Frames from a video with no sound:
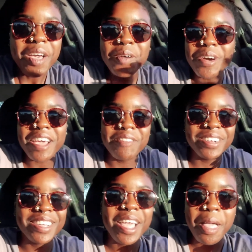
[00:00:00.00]

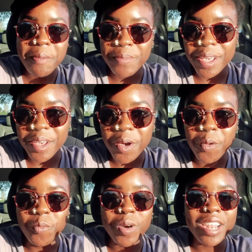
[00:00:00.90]
Whatever. But
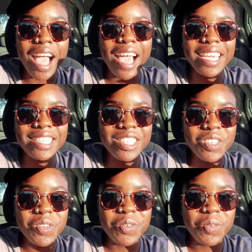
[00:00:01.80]
what I
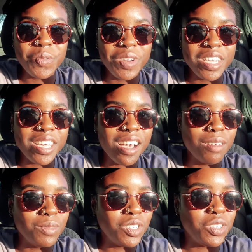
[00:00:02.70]
do when it
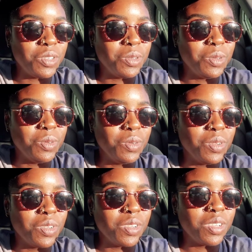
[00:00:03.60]
comes to
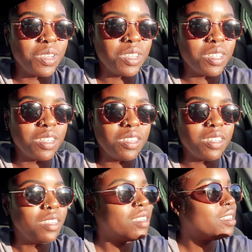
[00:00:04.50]

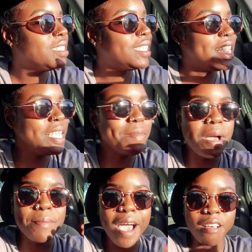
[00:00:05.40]
seeing
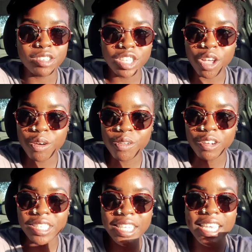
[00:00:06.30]
my milestone
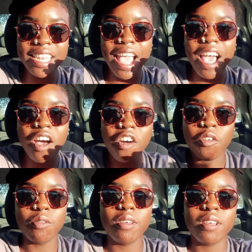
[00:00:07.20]
or seeing
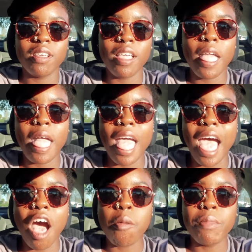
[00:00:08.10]
how
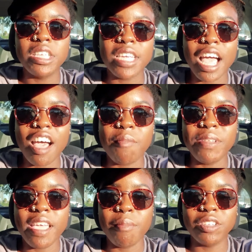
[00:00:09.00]
much I've
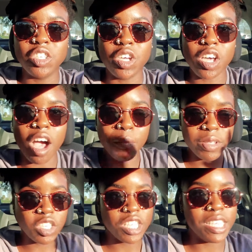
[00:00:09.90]
been able to
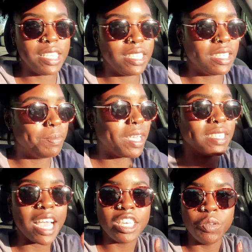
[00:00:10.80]
accomplish is
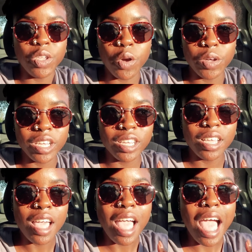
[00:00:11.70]
because I do yoga.
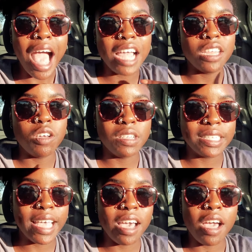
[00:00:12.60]
I
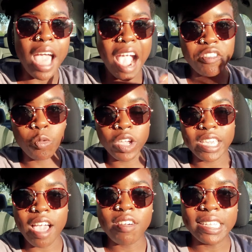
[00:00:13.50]
noticed that after
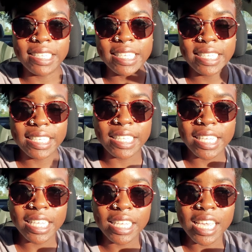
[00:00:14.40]
working out
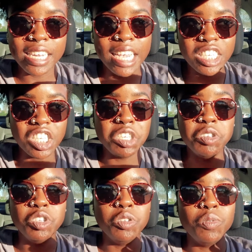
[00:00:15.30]
consistently and actually